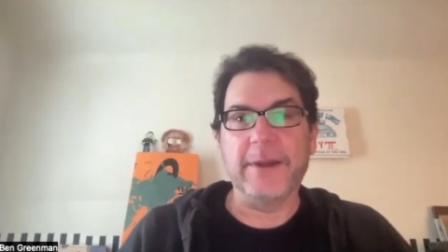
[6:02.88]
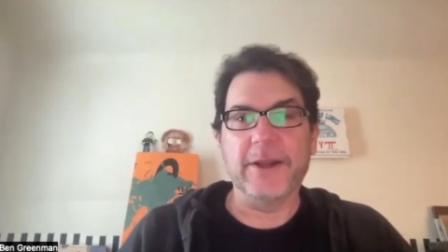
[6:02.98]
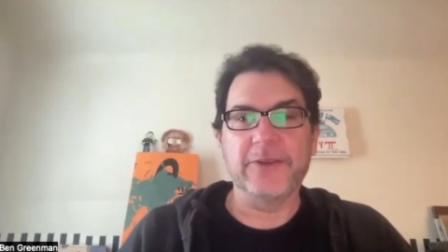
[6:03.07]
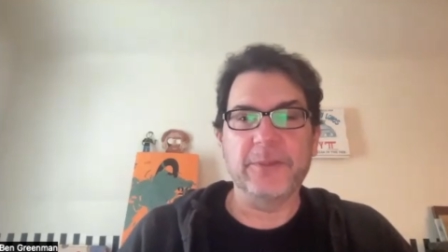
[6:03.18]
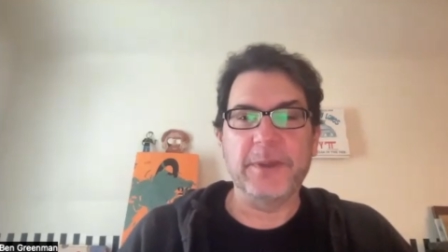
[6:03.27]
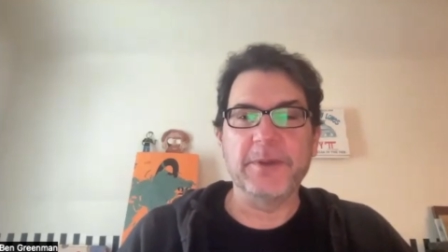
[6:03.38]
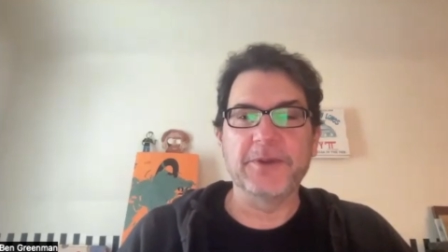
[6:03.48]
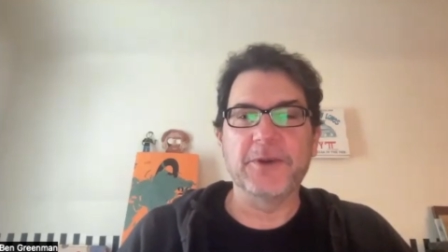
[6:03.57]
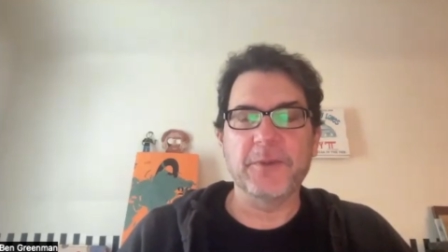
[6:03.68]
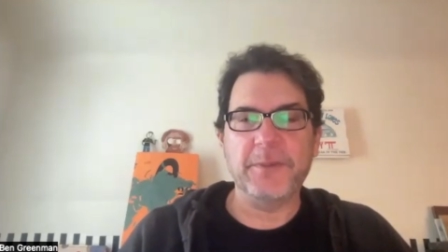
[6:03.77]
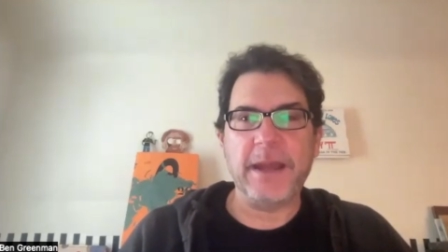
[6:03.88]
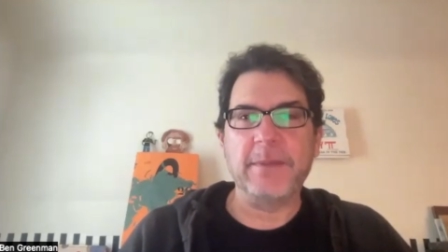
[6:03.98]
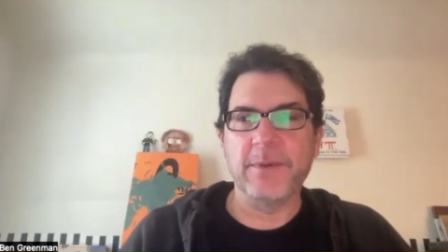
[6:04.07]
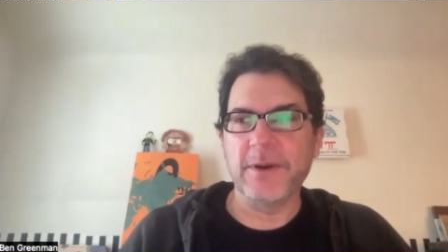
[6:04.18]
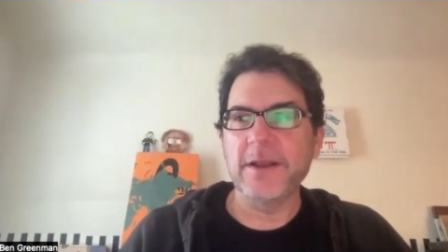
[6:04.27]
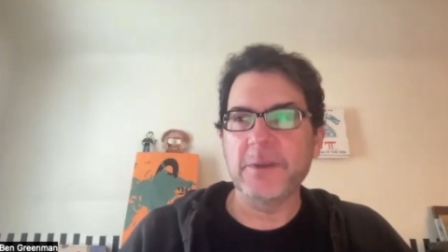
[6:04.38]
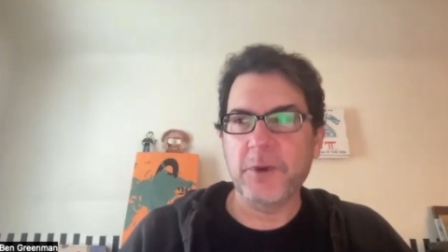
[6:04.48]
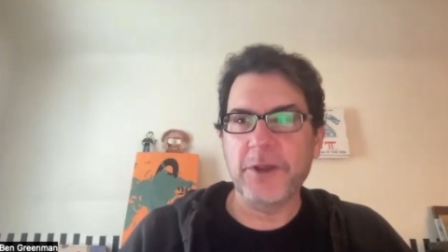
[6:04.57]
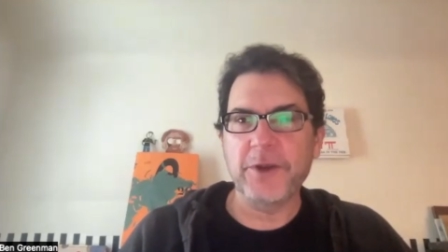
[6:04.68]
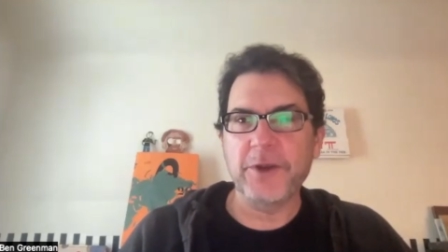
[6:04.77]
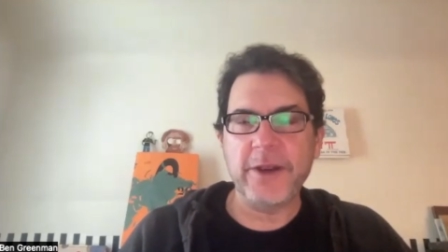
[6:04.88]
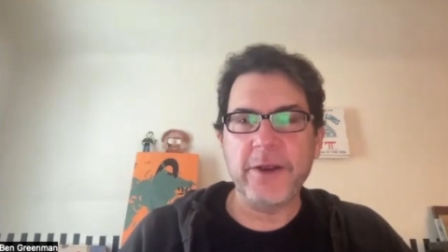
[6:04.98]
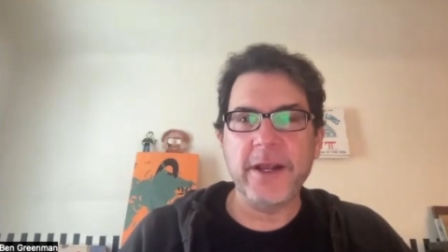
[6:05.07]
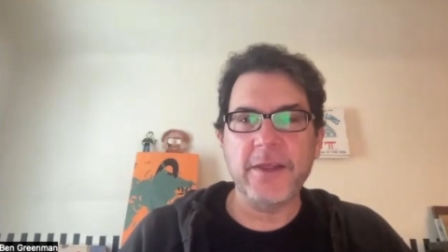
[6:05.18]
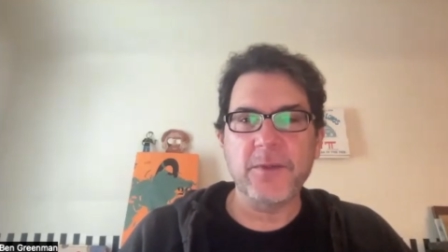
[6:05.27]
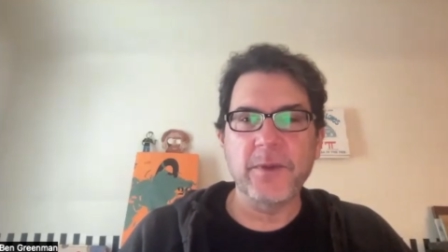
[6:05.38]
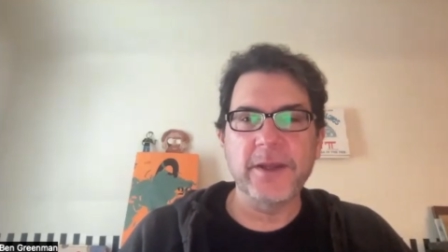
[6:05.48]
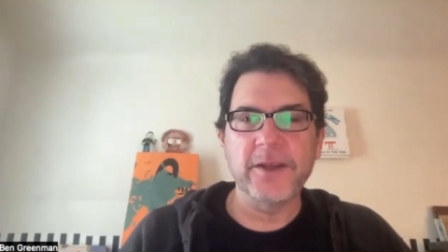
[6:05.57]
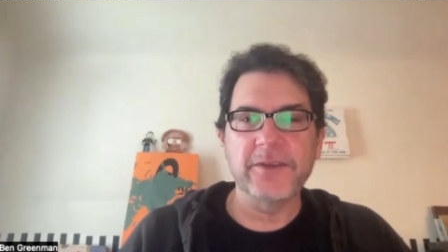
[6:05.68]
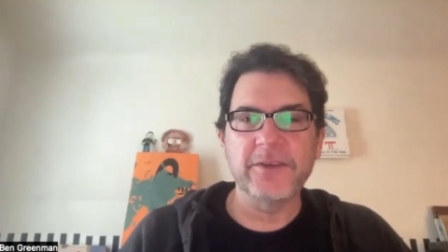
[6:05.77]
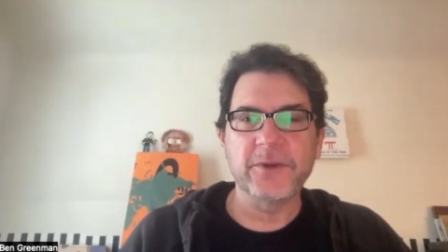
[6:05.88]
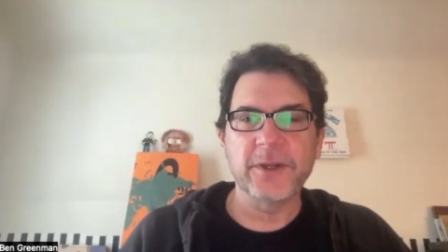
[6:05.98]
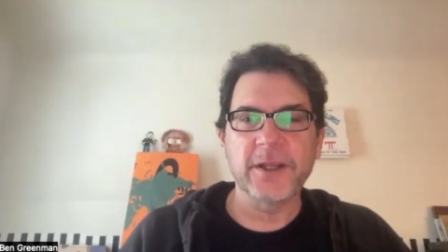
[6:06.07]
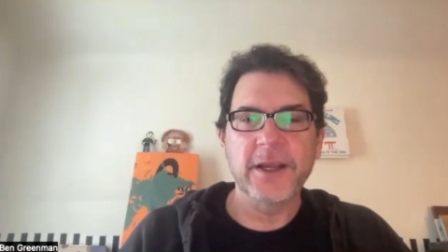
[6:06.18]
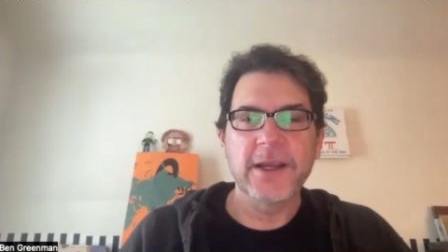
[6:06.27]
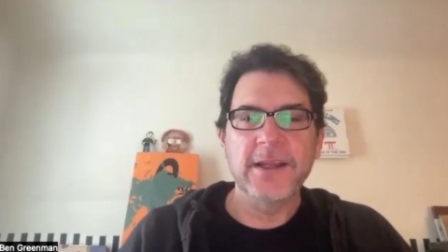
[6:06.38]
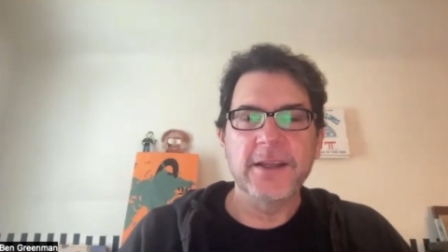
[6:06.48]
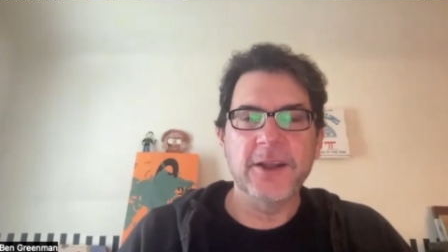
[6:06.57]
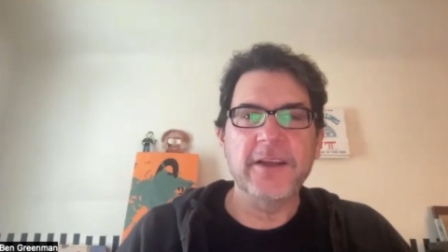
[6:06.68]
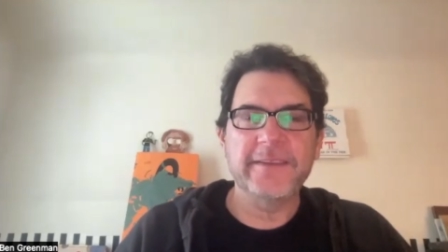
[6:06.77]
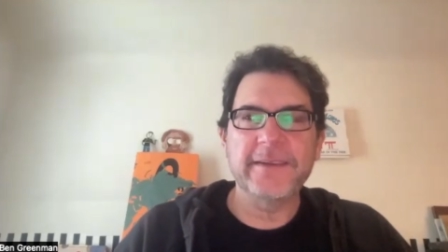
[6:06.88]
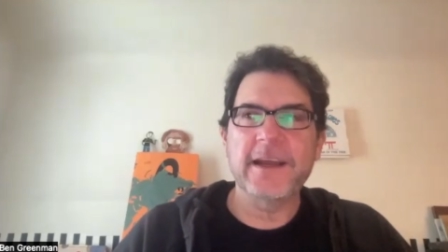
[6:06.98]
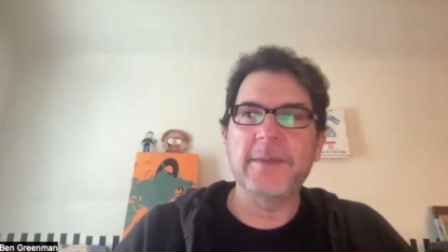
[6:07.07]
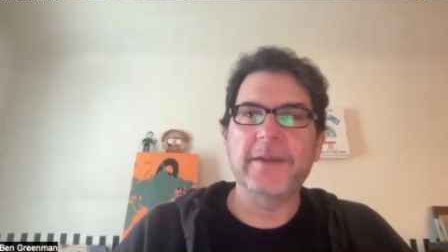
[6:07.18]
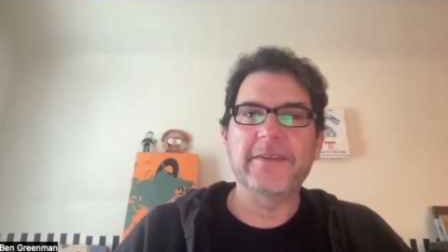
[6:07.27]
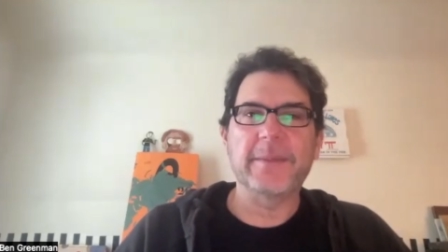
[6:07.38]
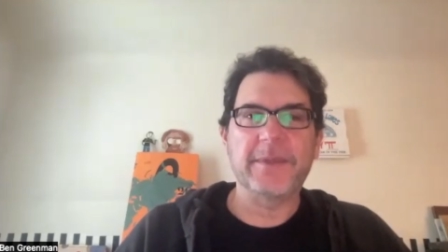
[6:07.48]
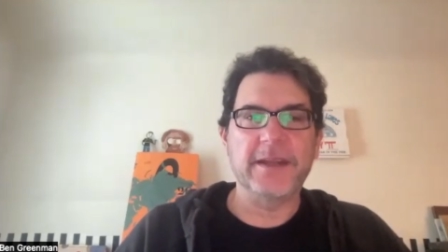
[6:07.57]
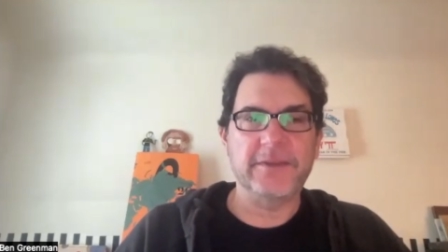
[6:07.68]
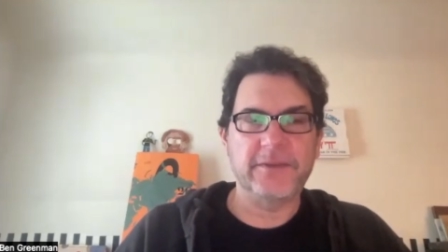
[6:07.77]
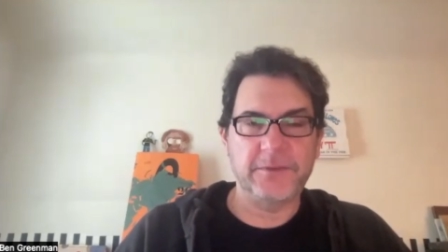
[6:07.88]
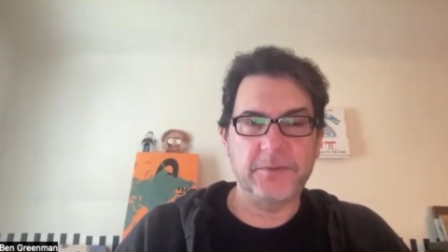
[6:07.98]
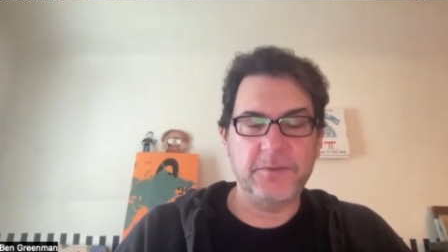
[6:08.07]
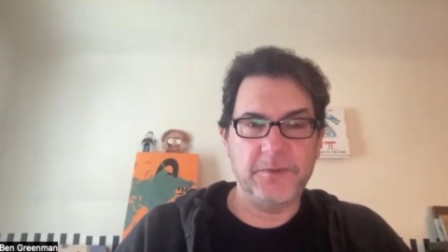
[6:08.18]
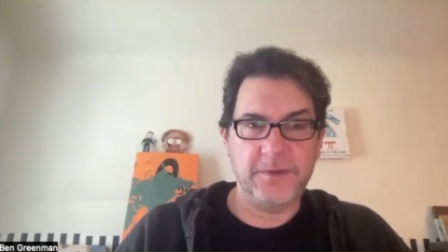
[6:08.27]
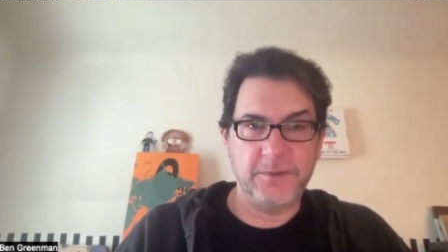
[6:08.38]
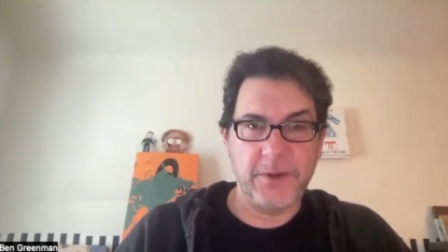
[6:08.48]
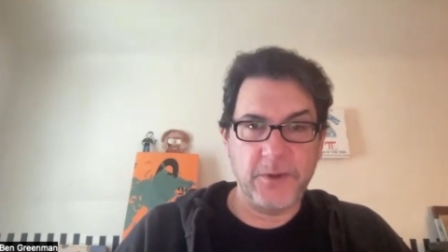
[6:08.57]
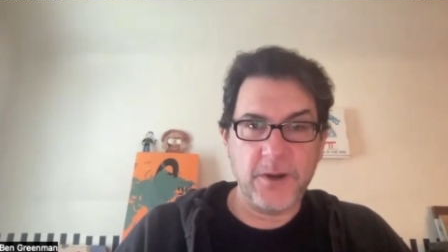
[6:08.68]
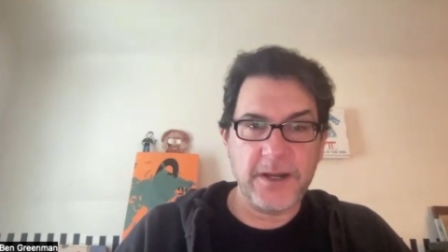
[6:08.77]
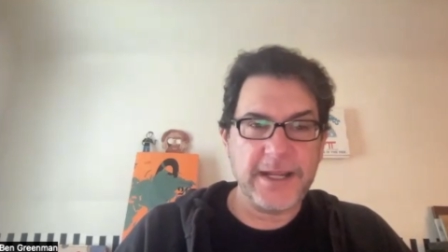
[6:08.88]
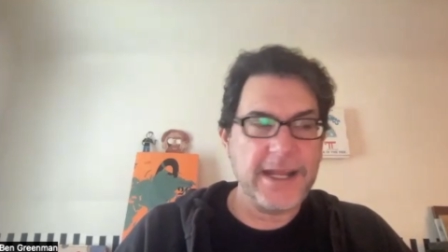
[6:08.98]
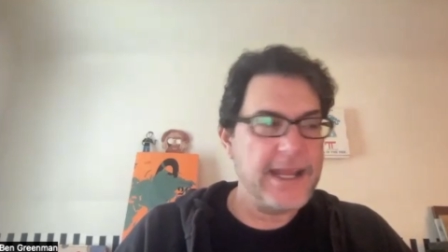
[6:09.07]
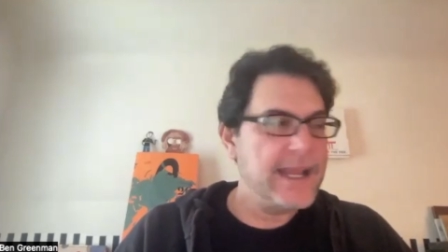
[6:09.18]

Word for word: ago, so people don't remember. What you're hearing on the reels is sort of lost to time, except that it's recorded.